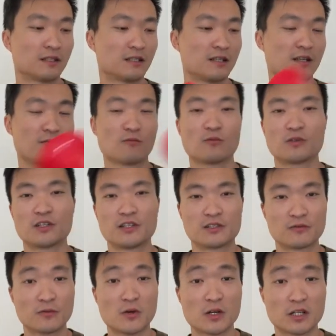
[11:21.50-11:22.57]
It's
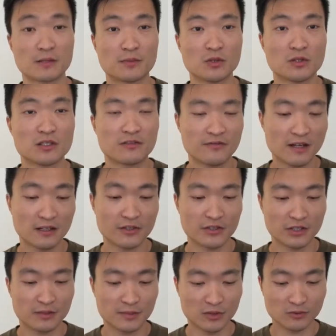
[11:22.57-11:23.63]
workable, it's
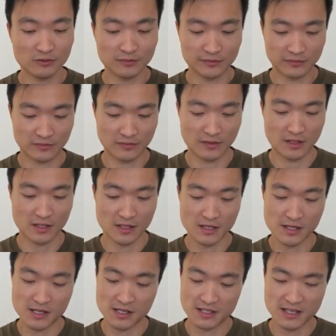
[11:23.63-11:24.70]
functionable.
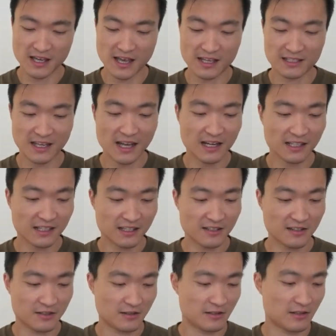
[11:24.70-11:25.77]
Is it as
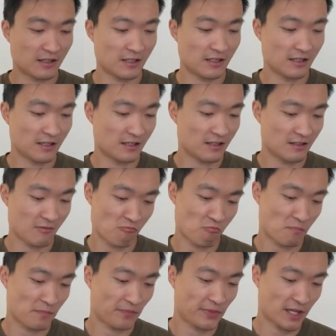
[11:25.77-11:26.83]
elegant?
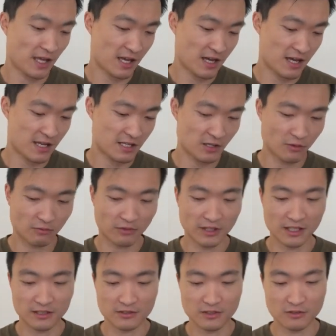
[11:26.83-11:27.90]
I don't
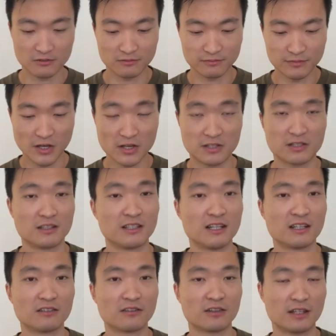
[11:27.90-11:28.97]
think so. Personally, I
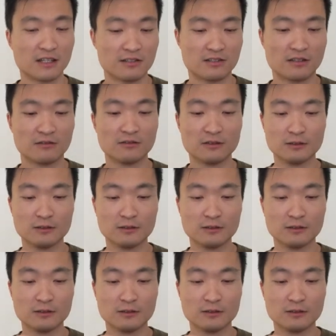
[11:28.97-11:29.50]
don't think so.